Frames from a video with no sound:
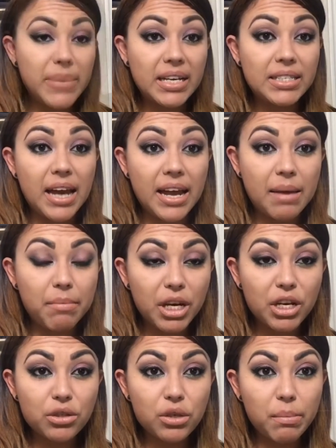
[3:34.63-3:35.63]
But I am
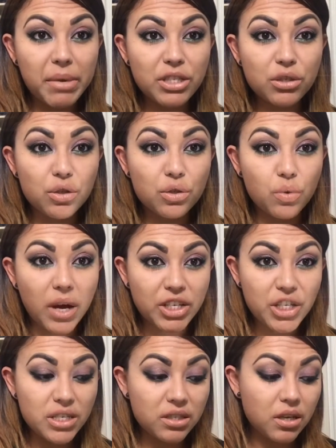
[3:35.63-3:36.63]
gonna do a bunch of
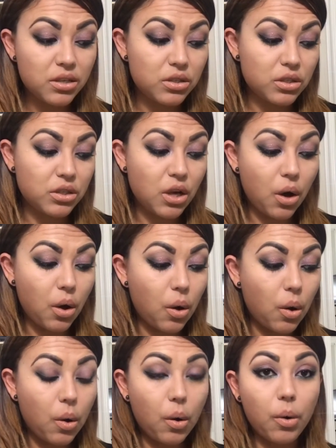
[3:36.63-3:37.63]
swatches,
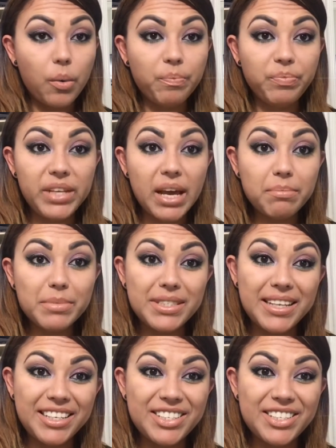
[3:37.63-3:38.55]
so yeah, stay